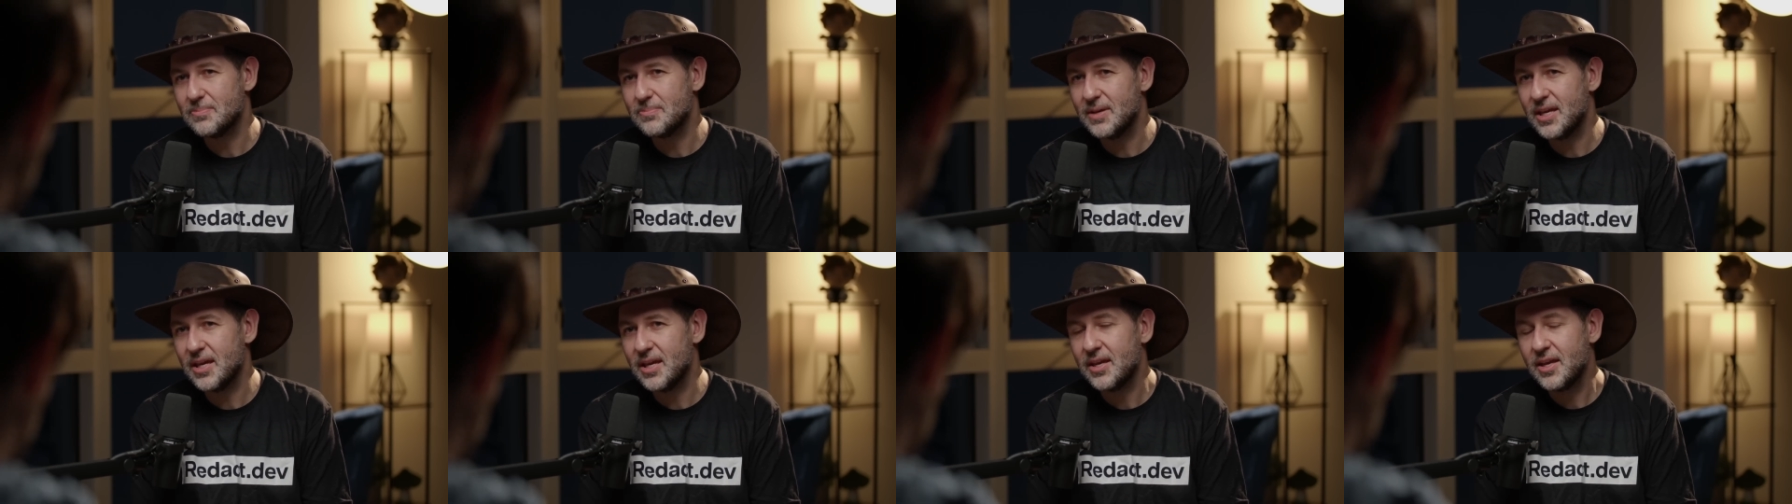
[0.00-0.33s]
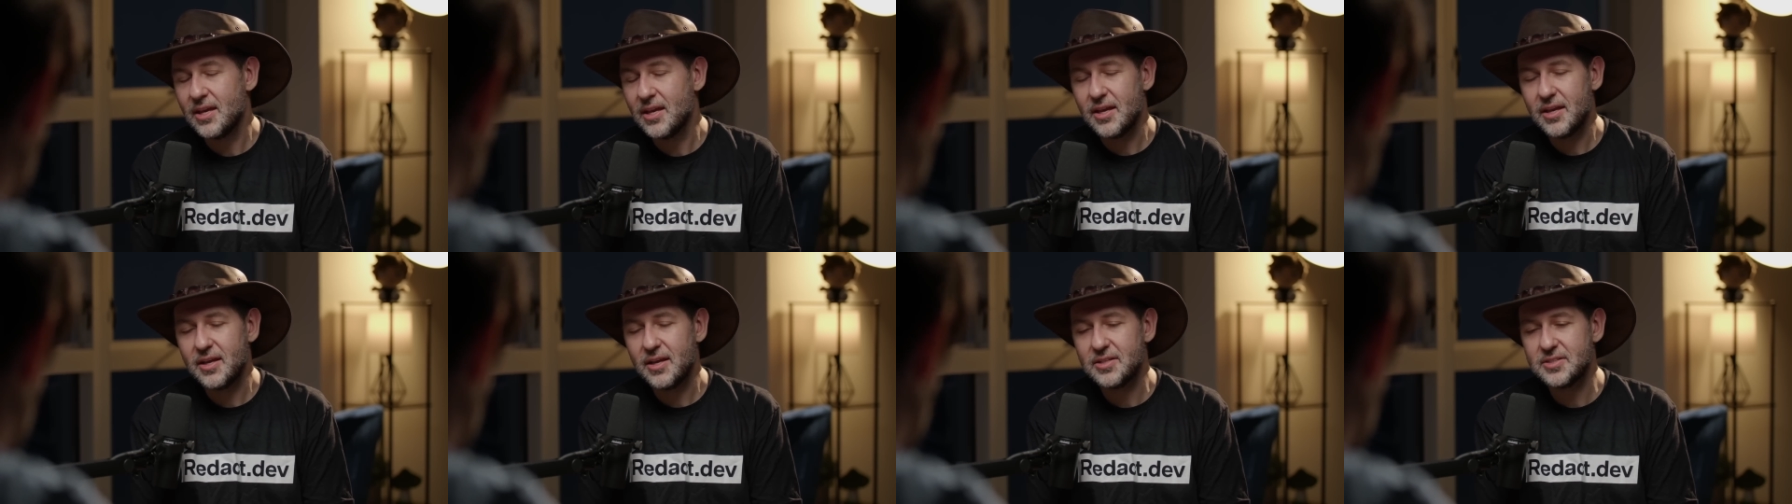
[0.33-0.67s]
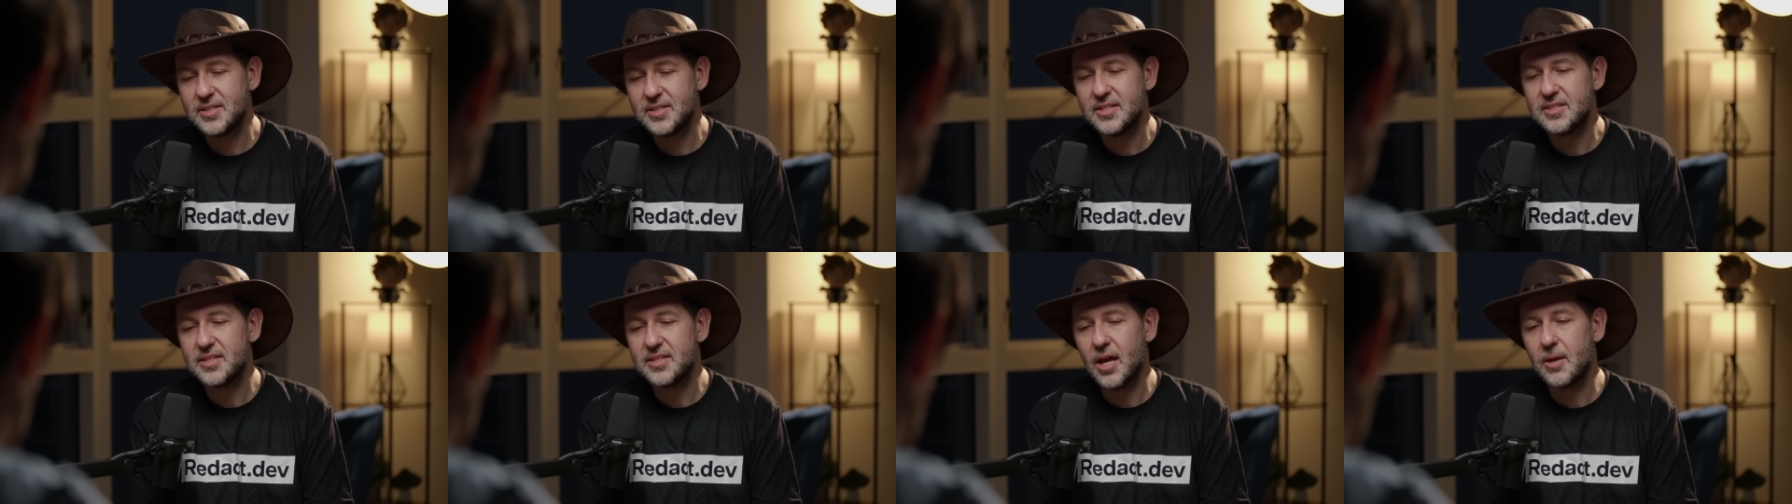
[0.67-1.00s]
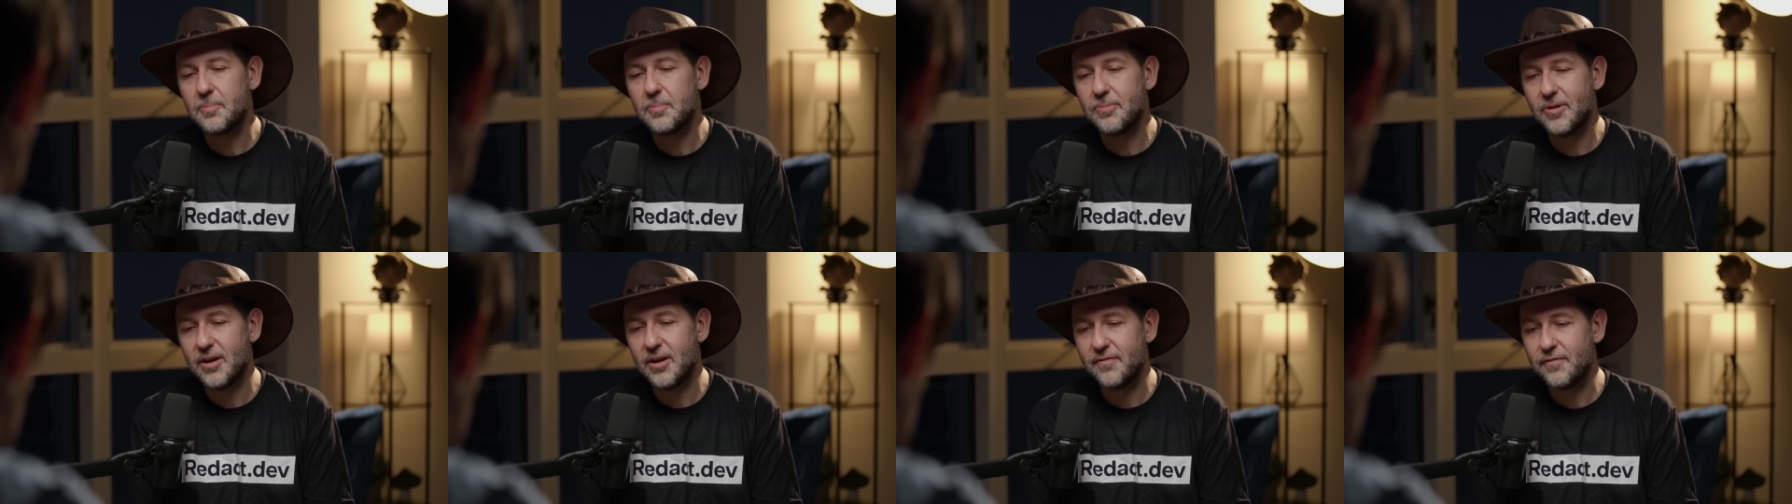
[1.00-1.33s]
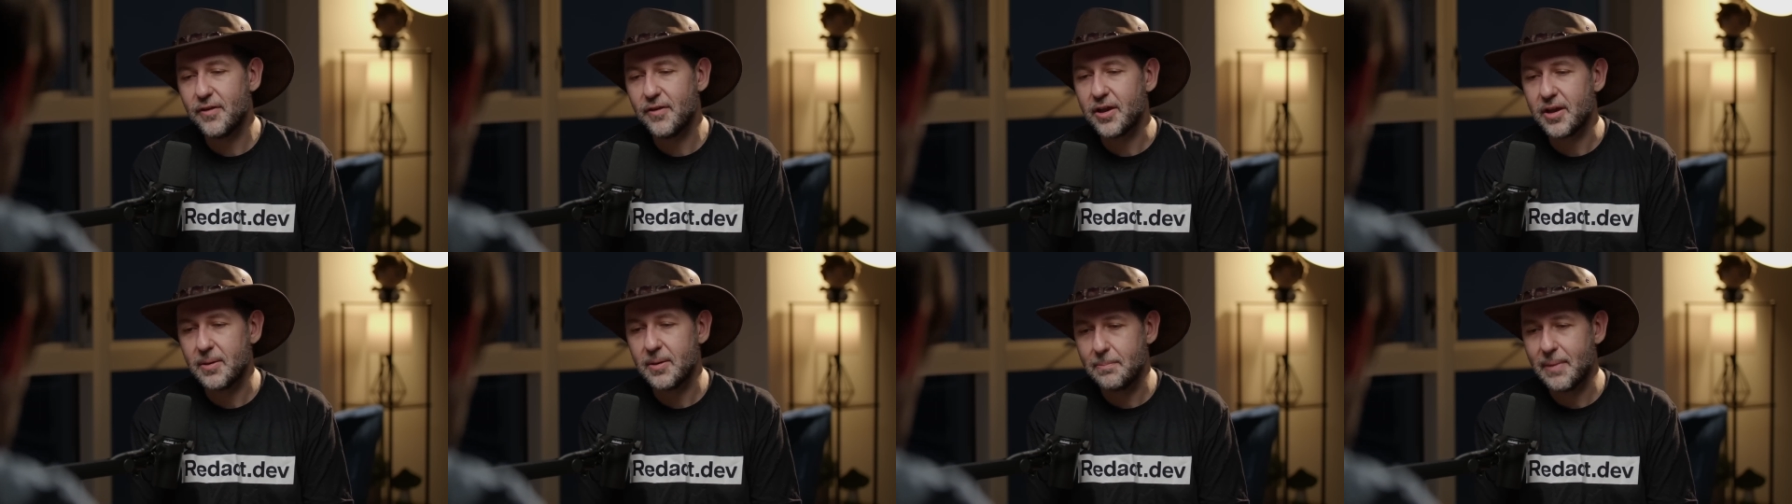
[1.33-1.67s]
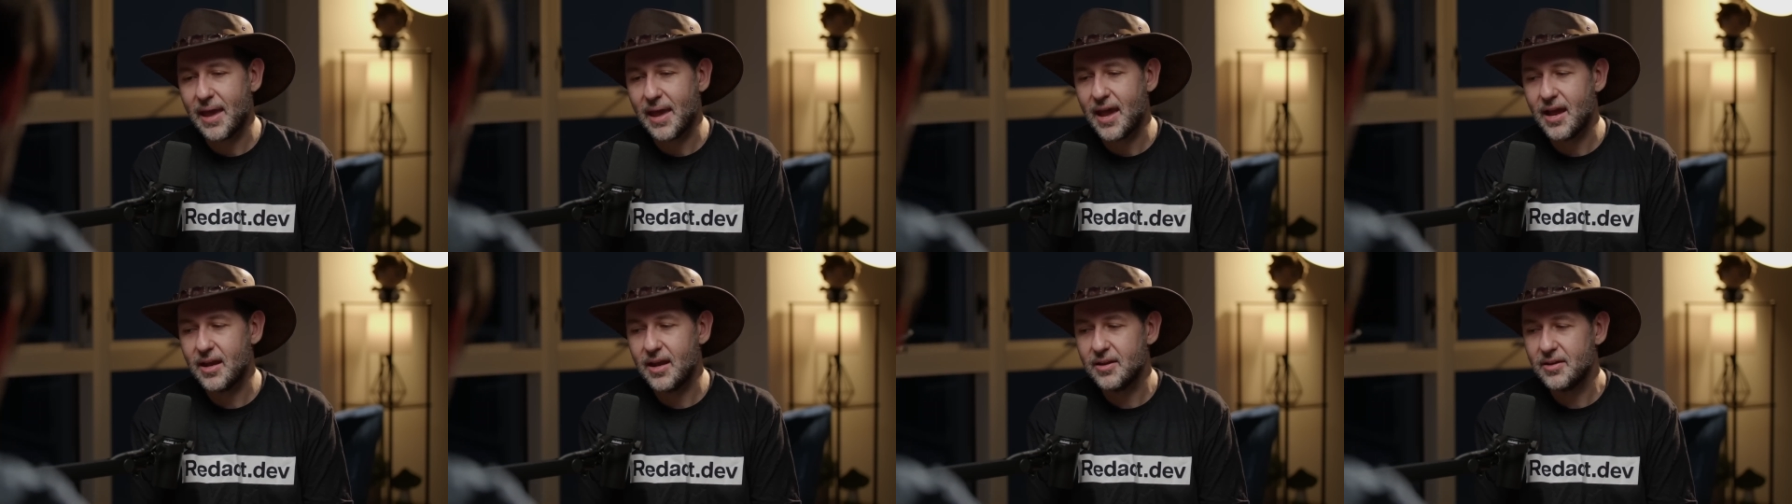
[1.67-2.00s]
be, because they sound pretty
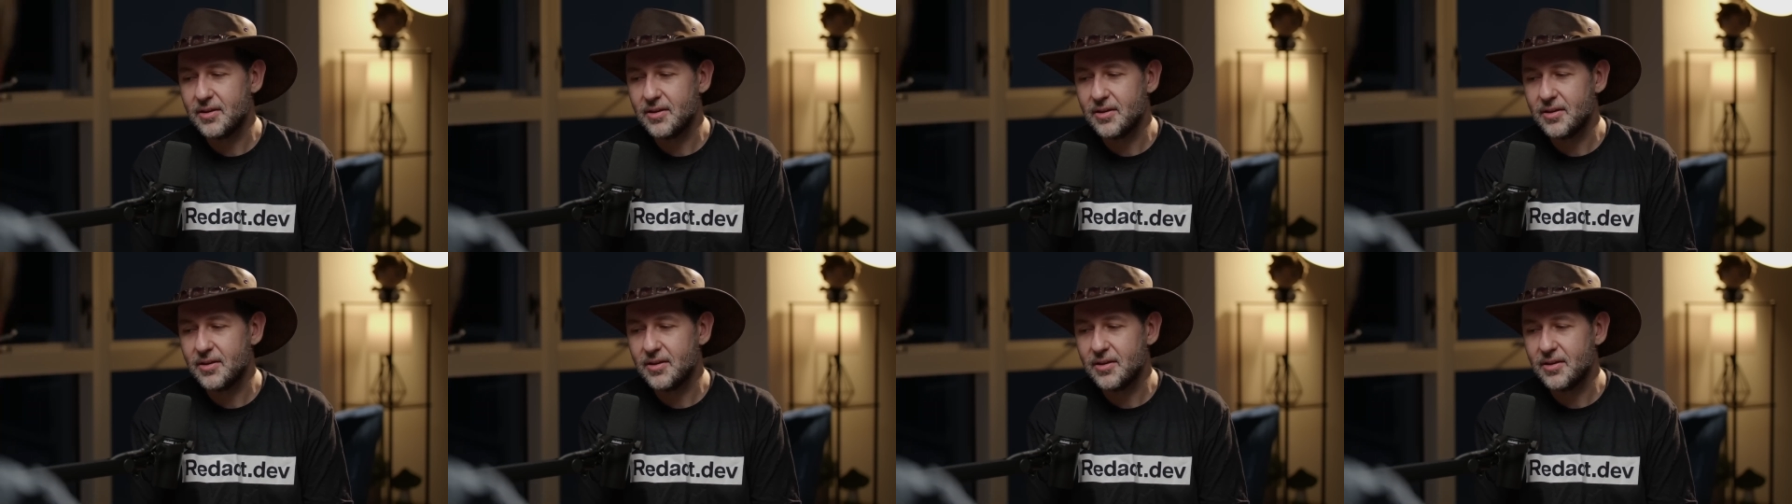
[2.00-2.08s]
bad.